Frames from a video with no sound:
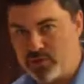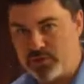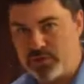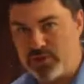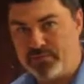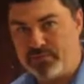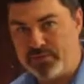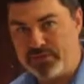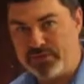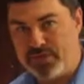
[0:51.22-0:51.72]

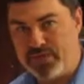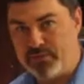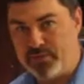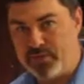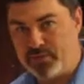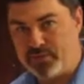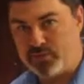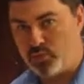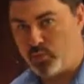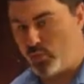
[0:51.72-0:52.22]
so I'm just
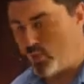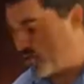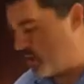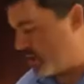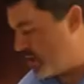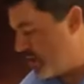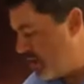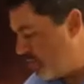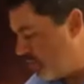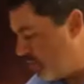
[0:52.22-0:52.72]
keeping this
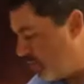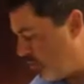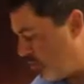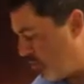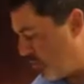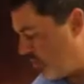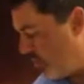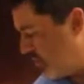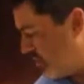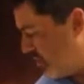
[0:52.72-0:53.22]
warm. But what
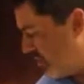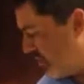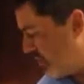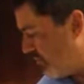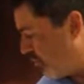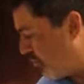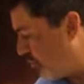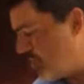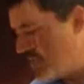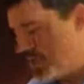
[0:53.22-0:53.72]
I'm doing is
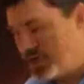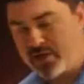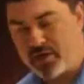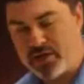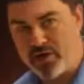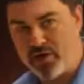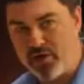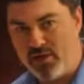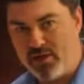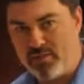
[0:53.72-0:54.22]
I'm
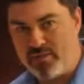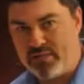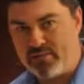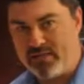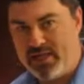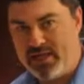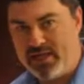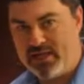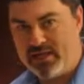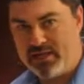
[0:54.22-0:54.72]
pre-cooking all of my
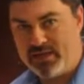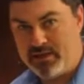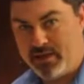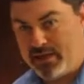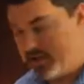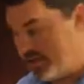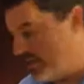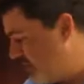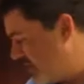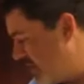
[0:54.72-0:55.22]
meat
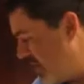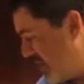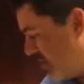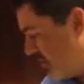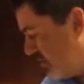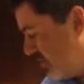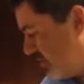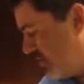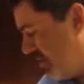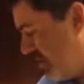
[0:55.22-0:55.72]
in
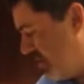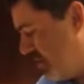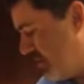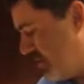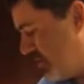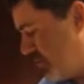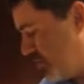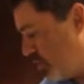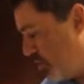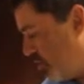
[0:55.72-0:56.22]
advance, and
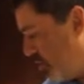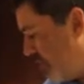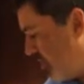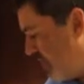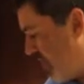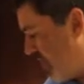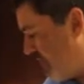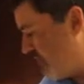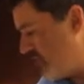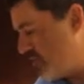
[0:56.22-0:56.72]
then I'm going to pull
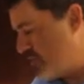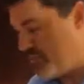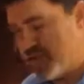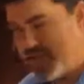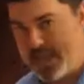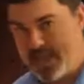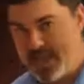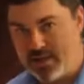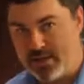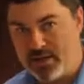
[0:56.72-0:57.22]
that from the
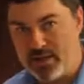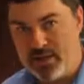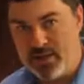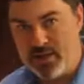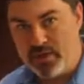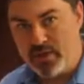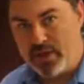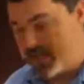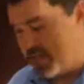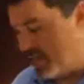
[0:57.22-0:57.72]
pan
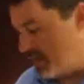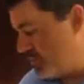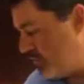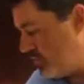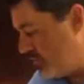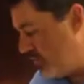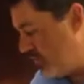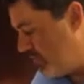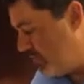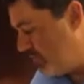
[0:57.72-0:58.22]
and do the